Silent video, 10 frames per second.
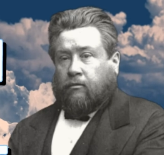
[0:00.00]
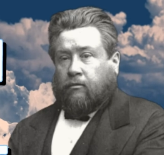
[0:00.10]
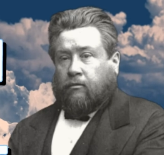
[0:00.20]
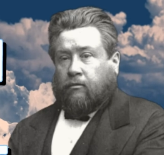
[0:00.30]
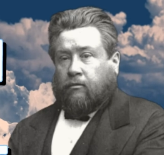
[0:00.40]

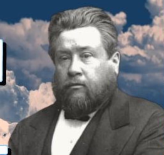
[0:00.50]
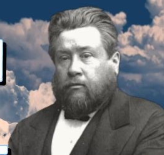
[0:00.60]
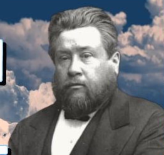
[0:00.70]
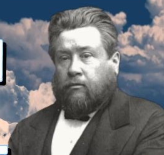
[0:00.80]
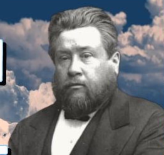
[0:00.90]

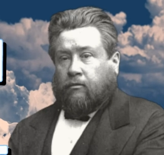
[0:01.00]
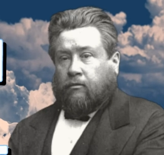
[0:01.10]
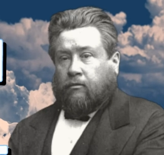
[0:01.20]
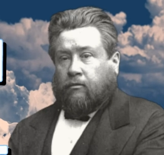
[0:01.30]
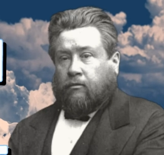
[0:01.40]

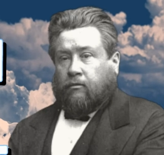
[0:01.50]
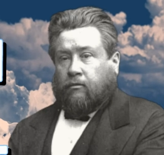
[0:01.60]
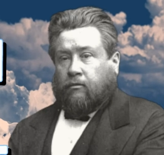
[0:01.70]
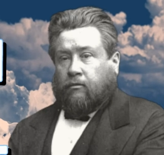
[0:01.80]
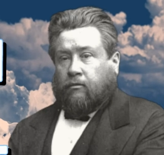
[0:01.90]

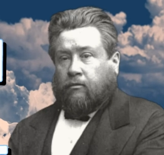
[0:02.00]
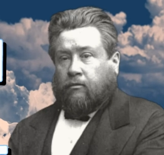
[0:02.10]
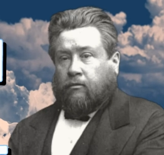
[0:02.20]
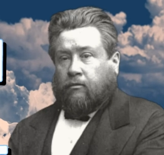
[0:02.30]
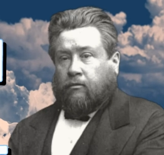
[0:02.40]

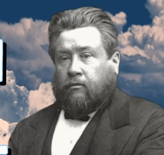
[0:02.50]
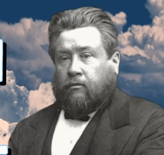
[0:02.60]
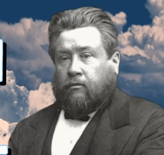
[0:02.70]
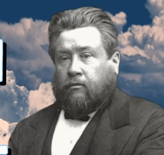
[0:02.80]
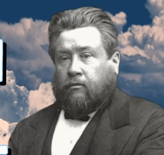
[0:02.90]

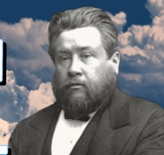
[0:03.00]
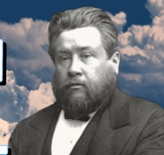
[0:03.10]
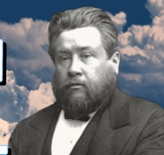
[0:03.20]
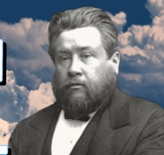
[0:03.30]
(no lip movement)